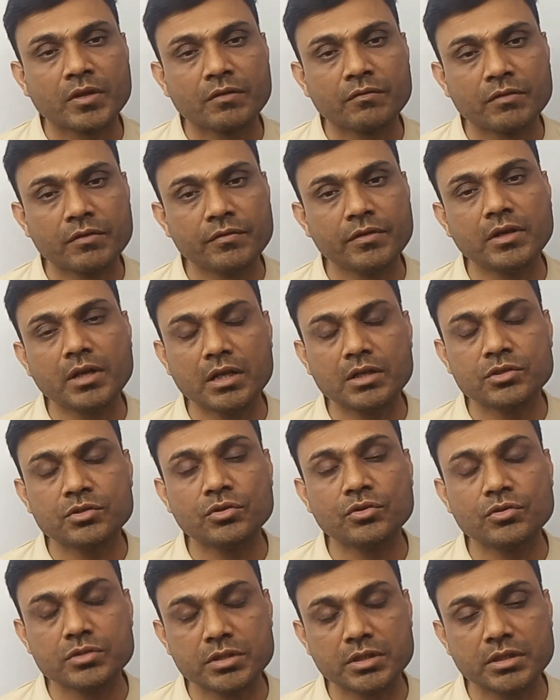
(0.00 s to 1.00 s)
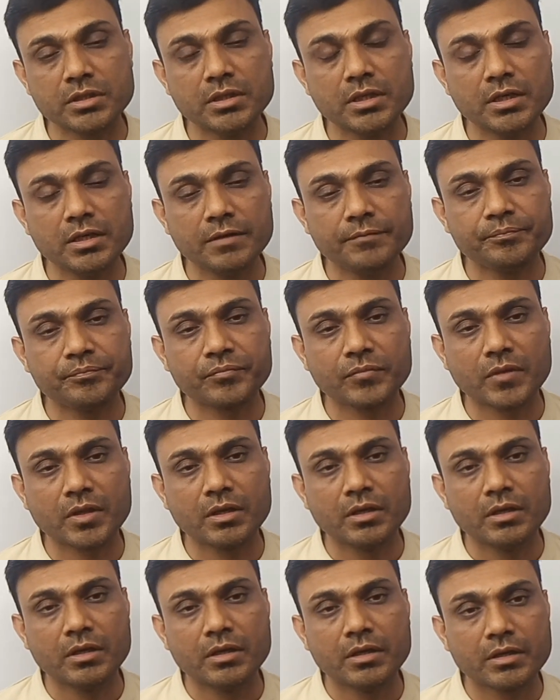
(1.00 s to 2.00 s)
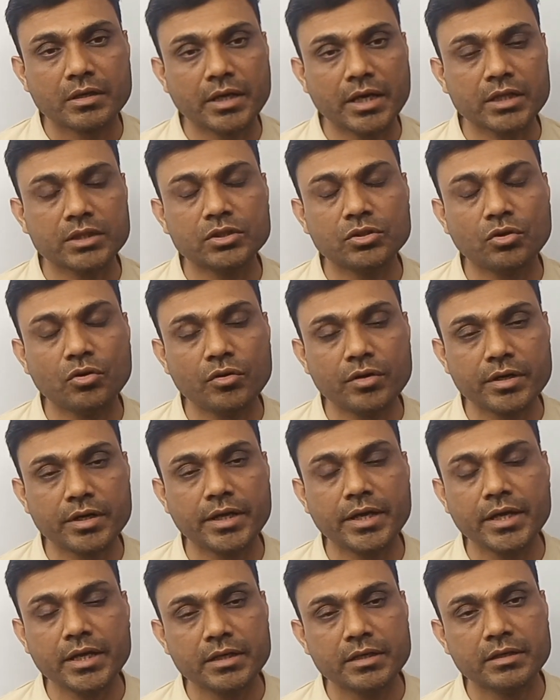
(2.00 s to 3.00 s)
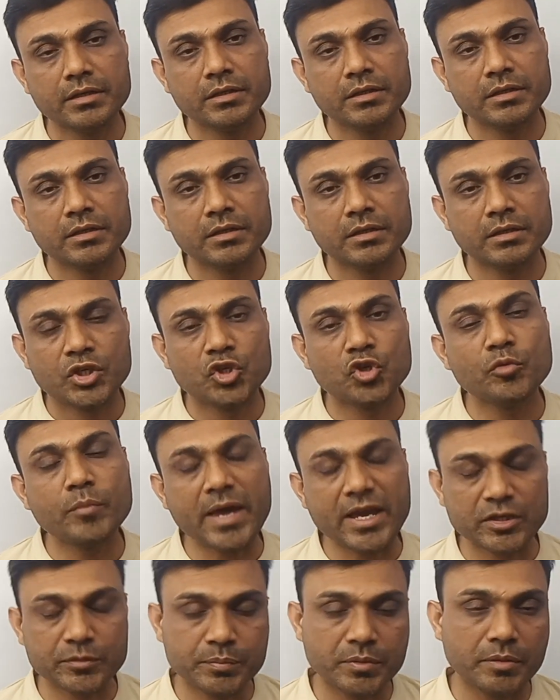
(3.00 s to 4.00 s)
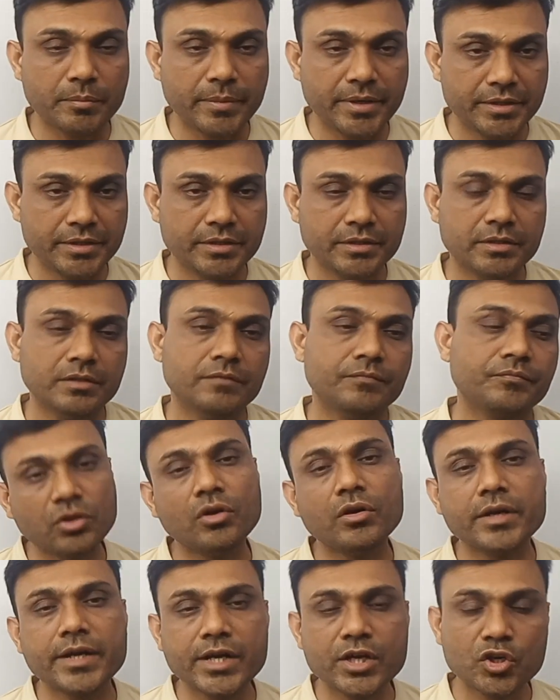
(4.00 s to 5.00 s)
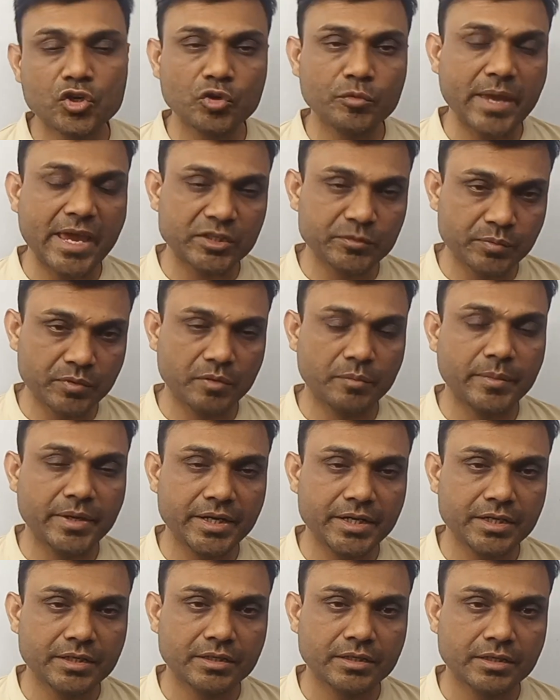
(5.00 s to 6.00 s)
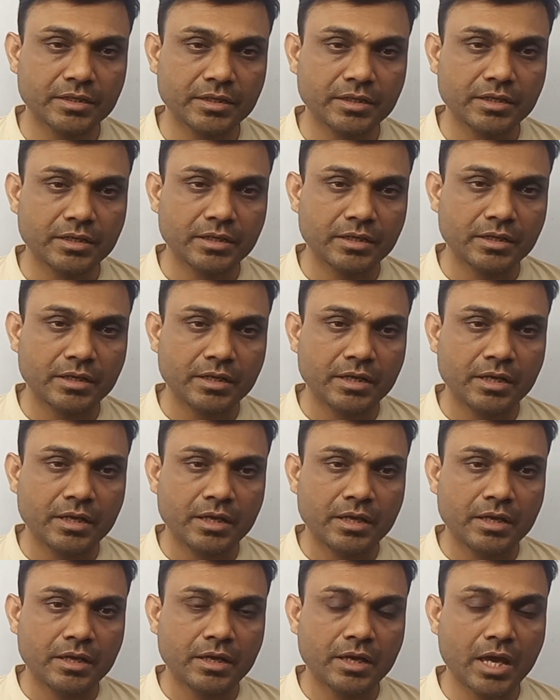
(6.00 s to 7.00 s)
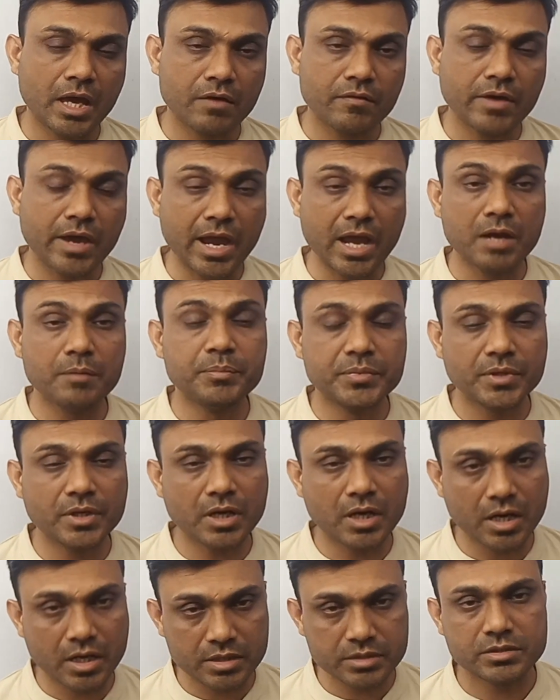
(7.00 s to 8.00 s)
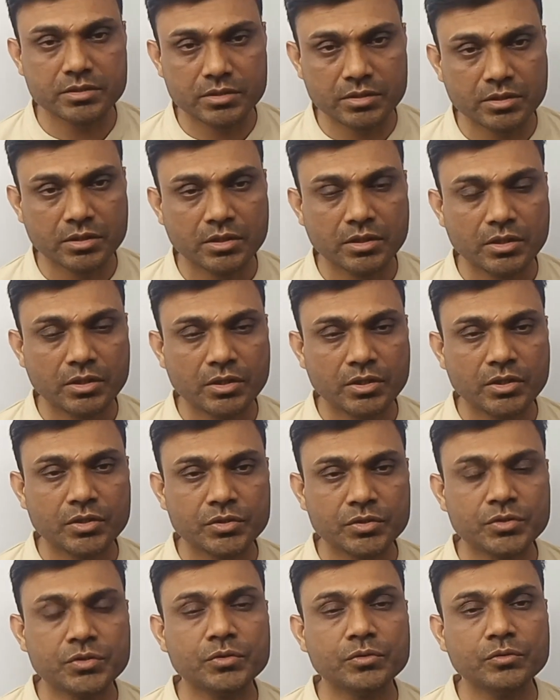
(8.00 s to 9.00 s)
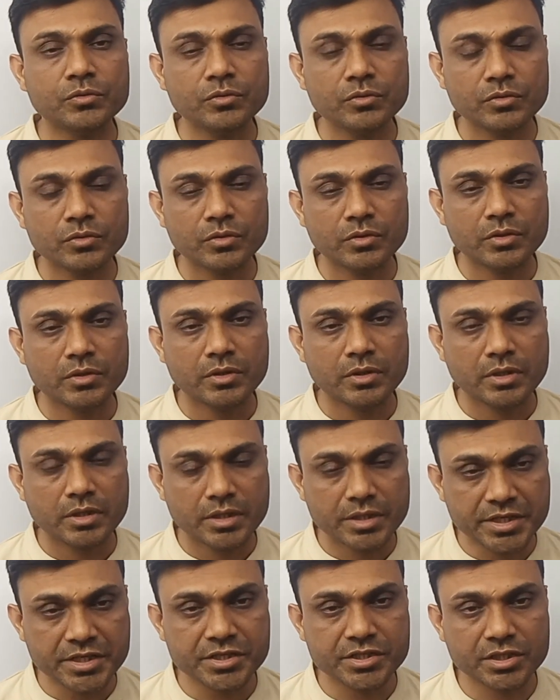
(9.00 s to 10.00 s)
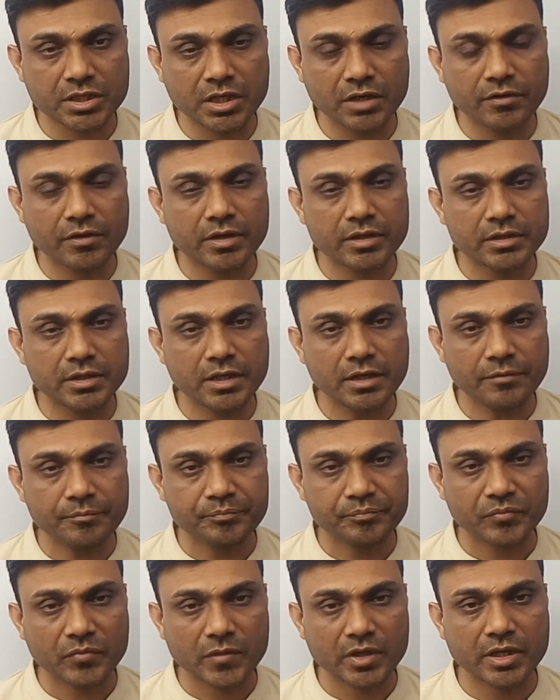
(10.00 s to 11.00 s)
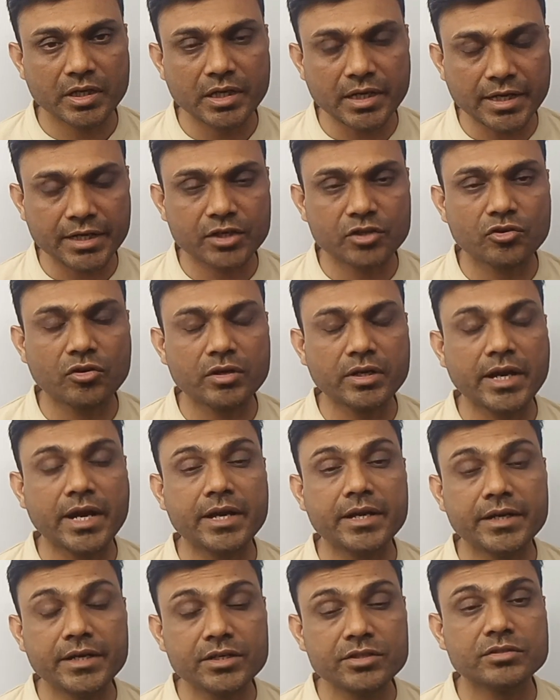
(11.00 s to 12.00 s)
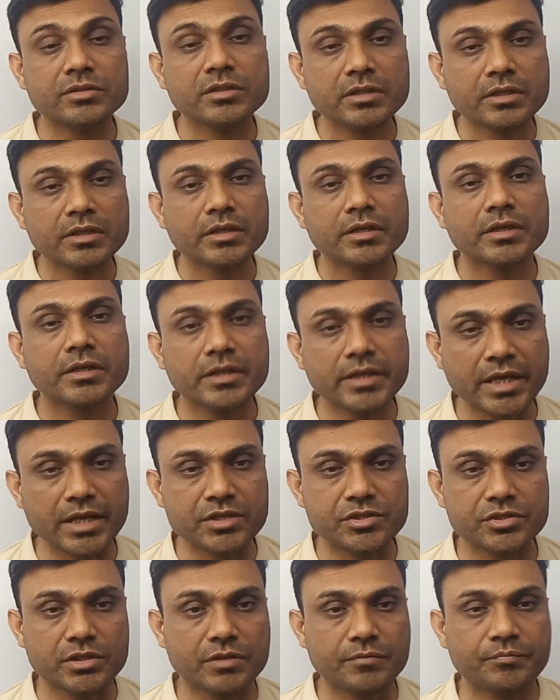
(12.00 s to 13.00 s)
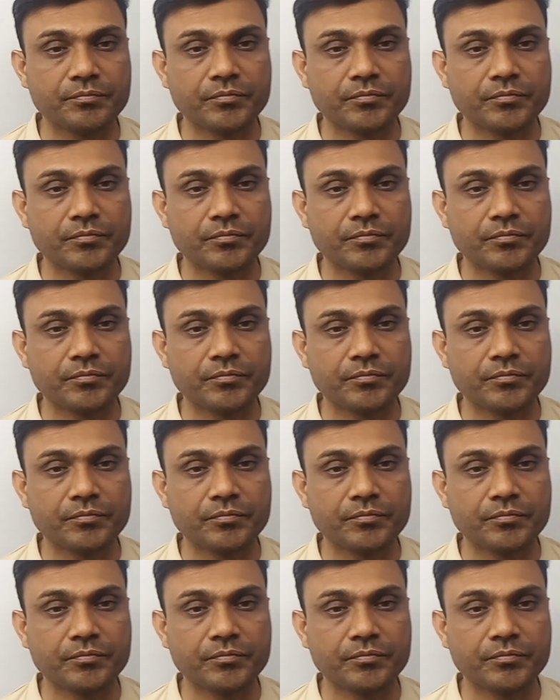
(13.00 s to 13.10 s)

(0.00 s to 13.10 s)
we will also see the cathode ray tube experiment. Cathode ray tube experiment have helped us to discover the electron and its nature.